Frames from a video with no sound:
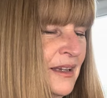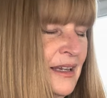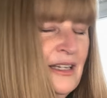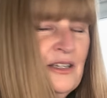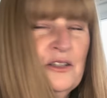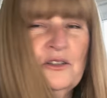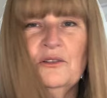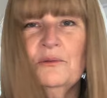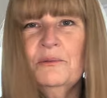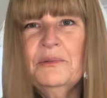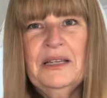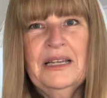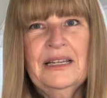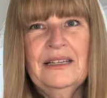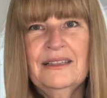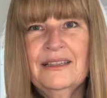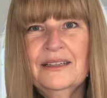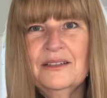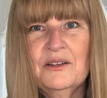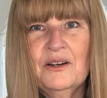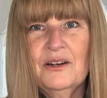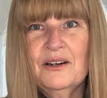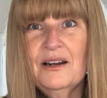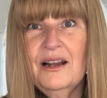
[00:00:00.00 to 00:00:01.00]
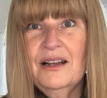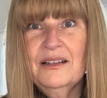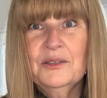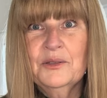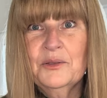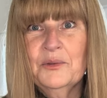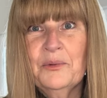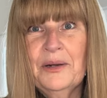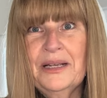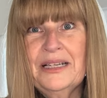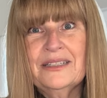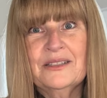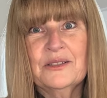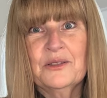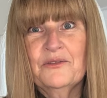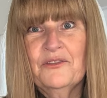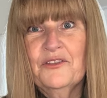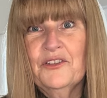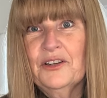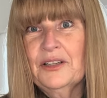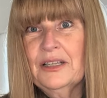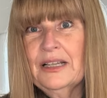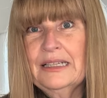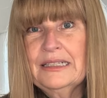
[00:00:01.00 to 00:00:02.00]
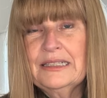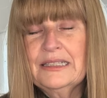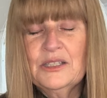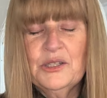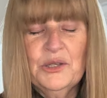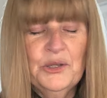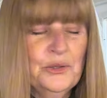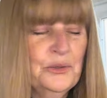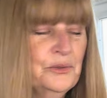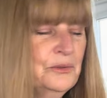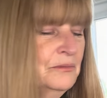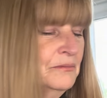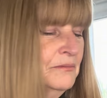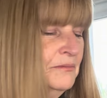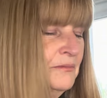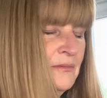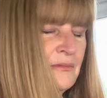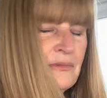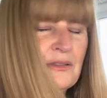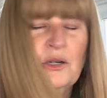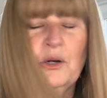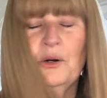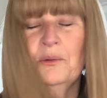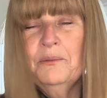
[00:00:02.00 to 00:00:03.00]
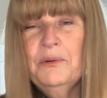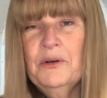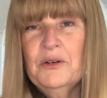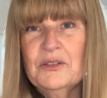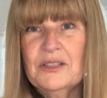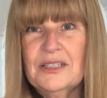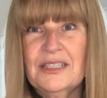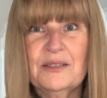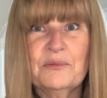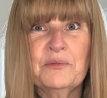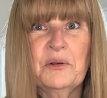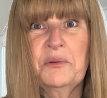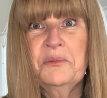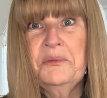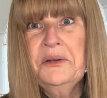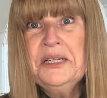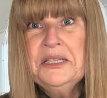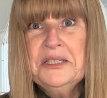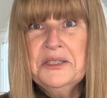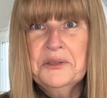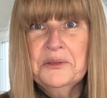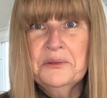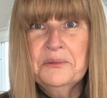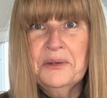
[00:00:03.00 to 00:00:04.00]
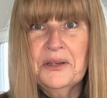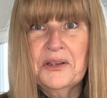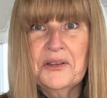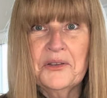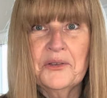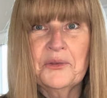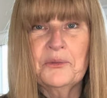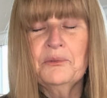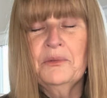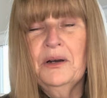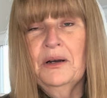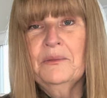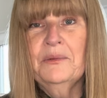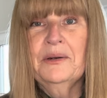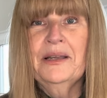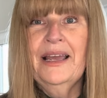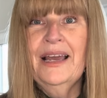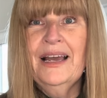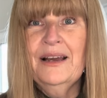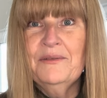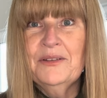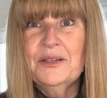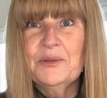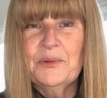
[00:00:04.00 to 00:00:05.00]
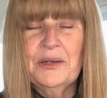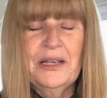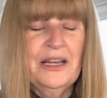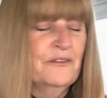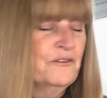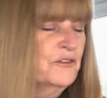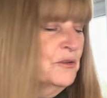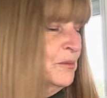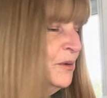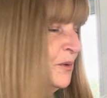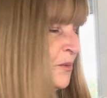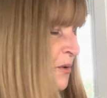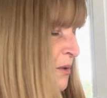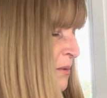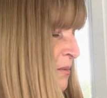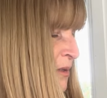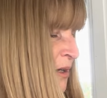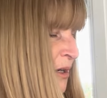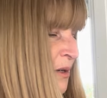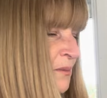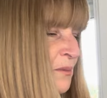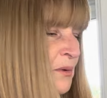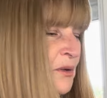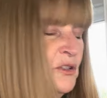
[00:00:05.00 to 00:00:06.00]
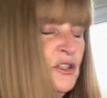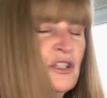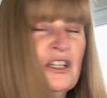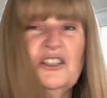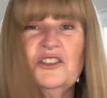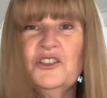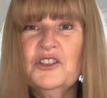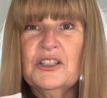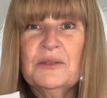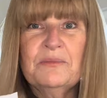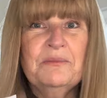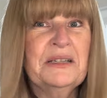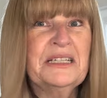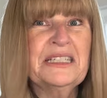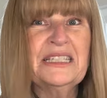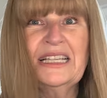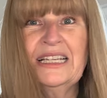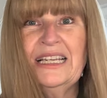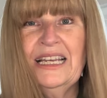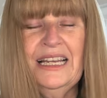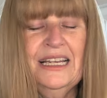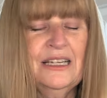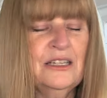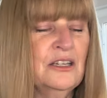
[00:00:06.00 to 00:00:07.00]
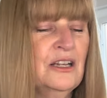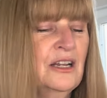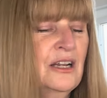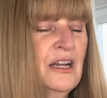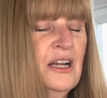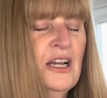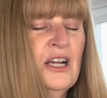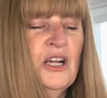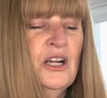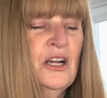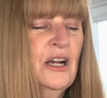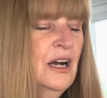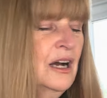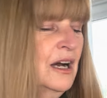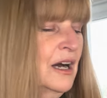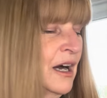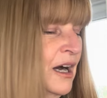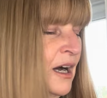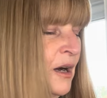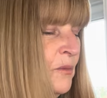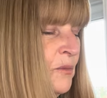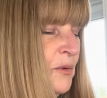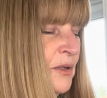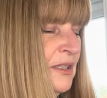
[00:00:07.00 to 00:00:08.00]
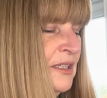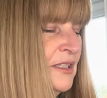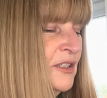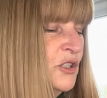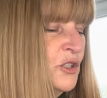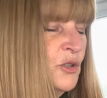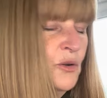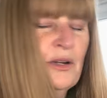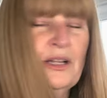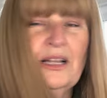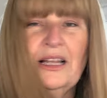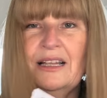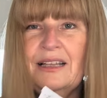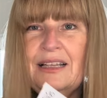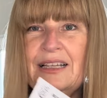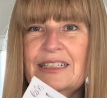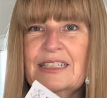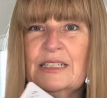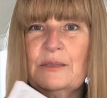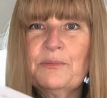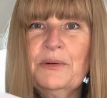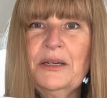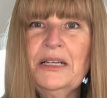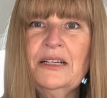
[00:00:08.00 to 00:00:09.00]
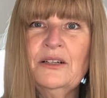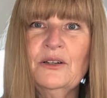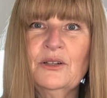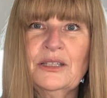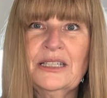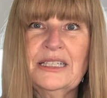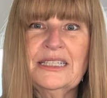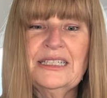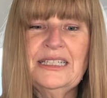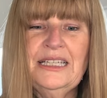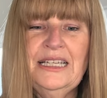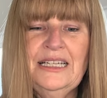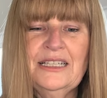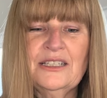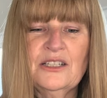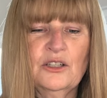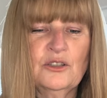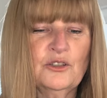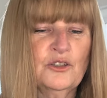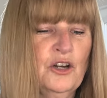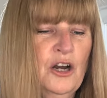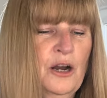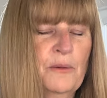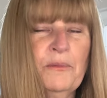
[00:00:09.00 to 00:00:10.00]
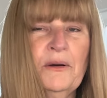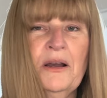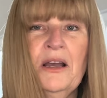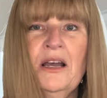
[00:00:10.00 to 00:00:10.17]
I mean, there are other ways to fertilize too. Compost is what we do because, well, we have from a worm compost, and just mix it in with the soil and then sprinkle the seeds on top.